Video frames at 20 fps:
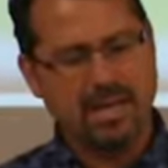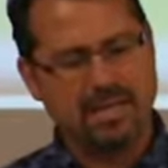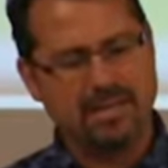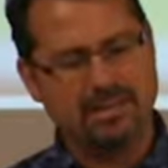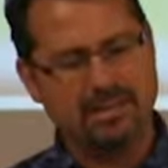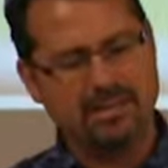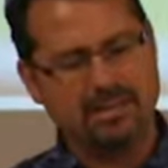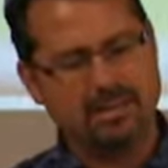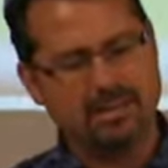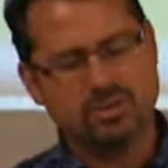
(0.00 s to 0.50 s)

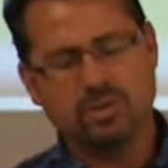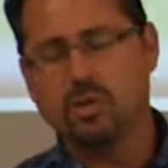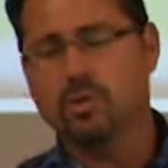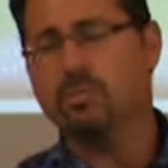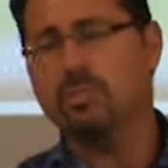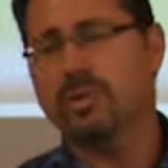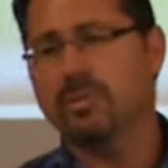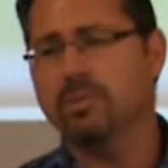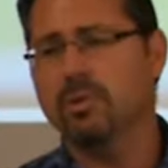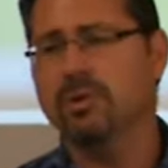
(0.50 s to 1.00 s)
and the
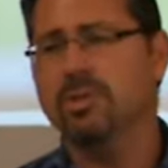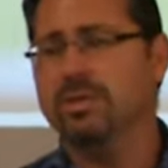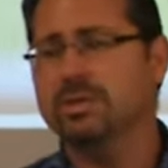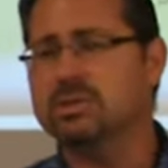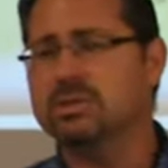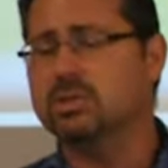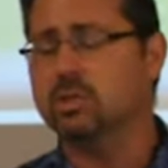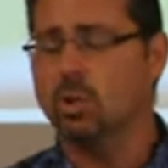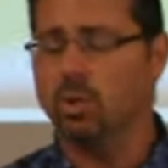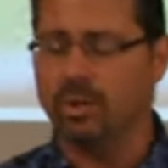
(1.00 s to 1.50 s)
two people in
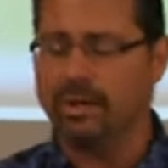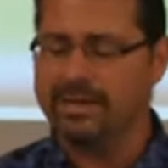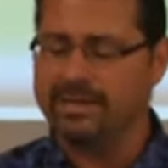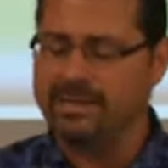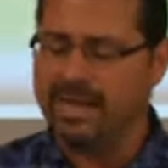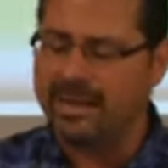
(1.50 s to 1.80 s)
this story,